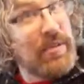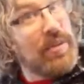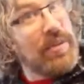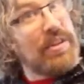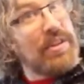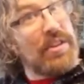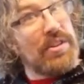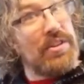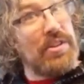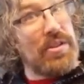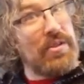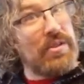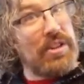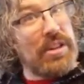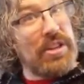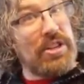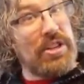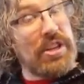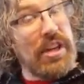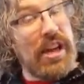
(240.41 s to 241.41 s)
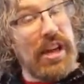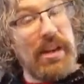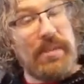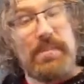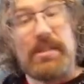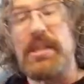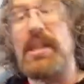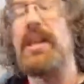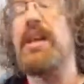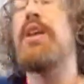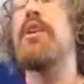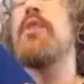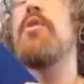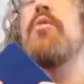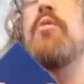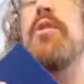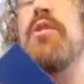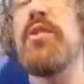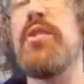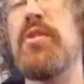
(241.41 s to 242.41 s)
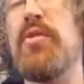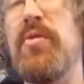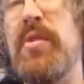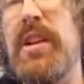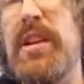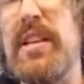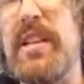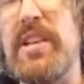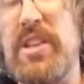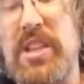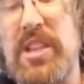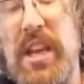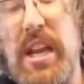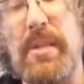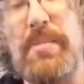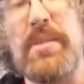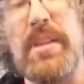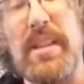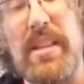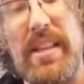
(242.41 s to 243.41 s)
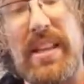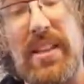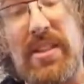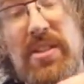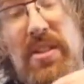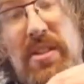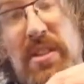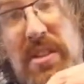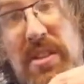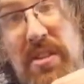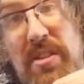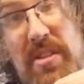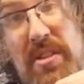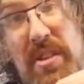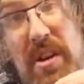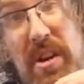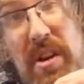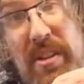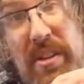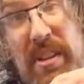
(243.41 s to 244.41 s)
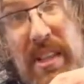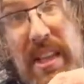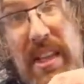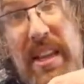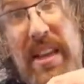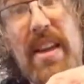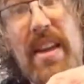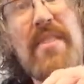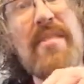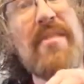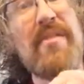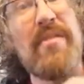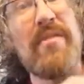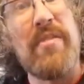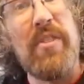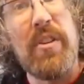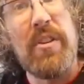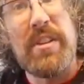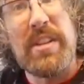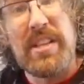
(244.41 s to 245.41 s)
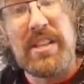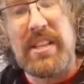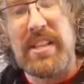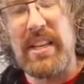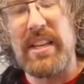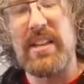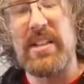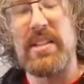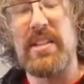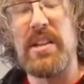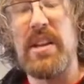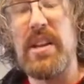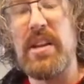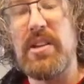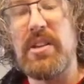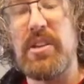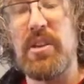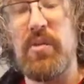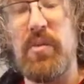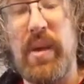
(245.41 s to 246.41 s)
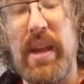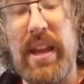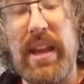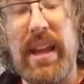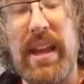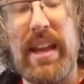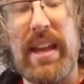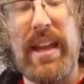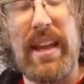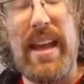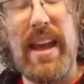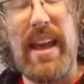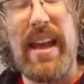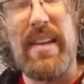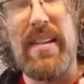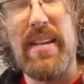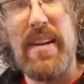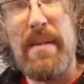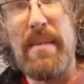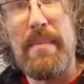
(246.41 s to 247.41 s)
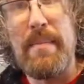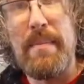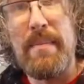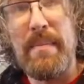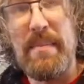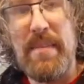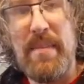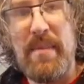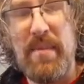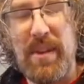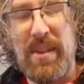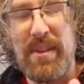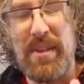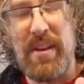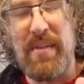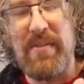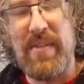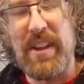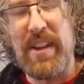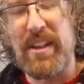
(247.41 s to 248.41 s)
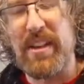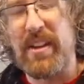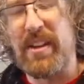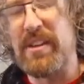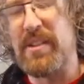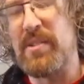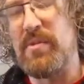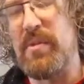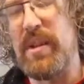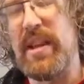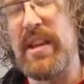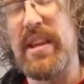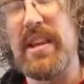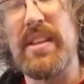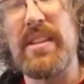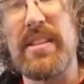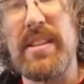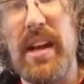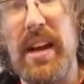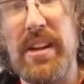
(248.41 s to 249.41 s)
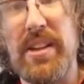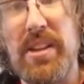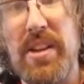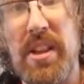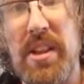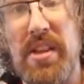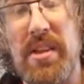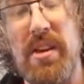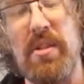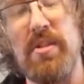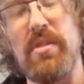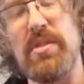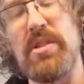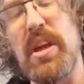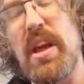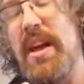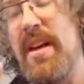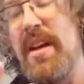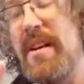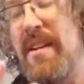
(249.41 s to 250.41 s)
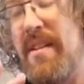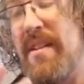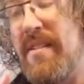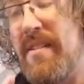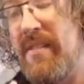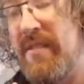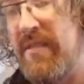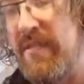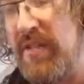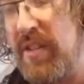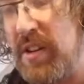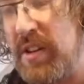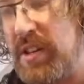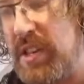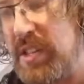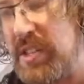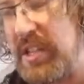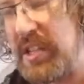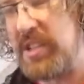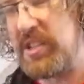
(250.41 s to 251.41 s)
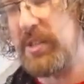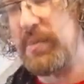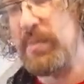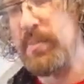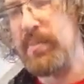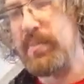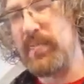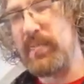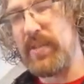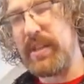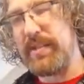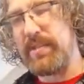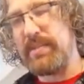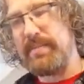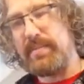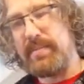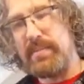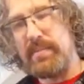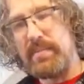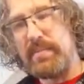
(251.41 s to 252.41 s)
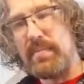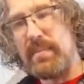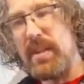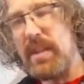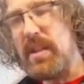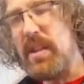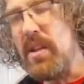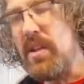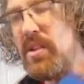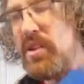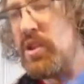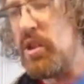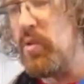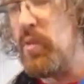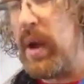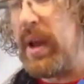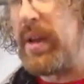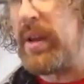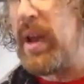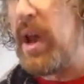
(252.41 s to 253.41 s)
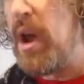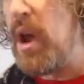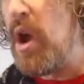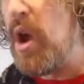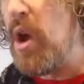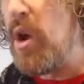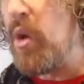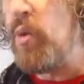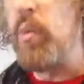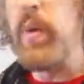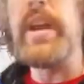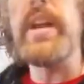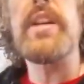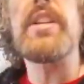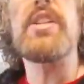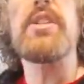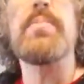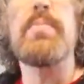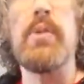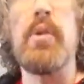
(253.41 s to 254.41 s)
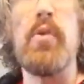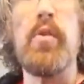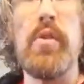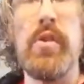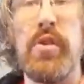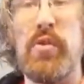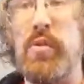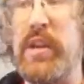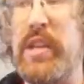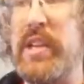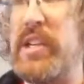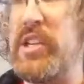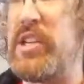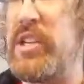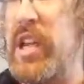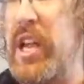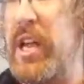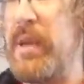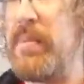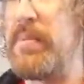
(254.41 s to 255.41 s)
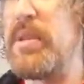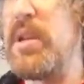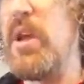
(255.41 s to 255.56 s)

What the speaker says: with the 2D shapes, with the 3D shapes, these are still called the vertices. So we can, again, with our fingers, we can touch those vertices. So when we explore 3D shapes,